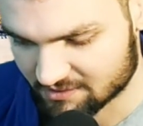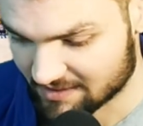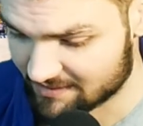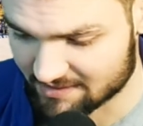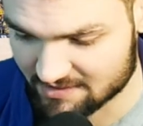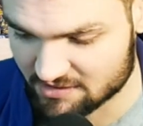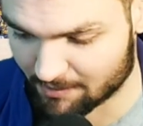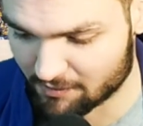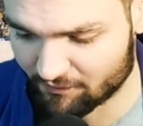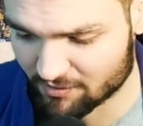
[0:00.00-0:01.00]
I think it's a
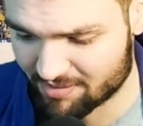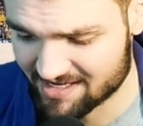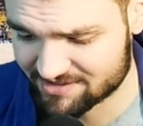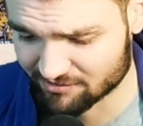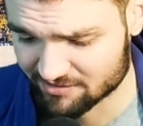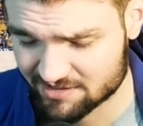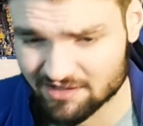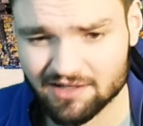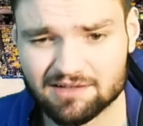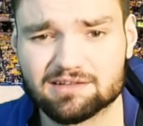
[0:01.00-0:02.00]
W for the Pacers.
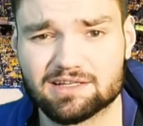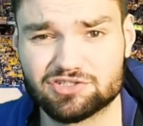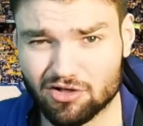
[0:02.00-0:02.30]
Did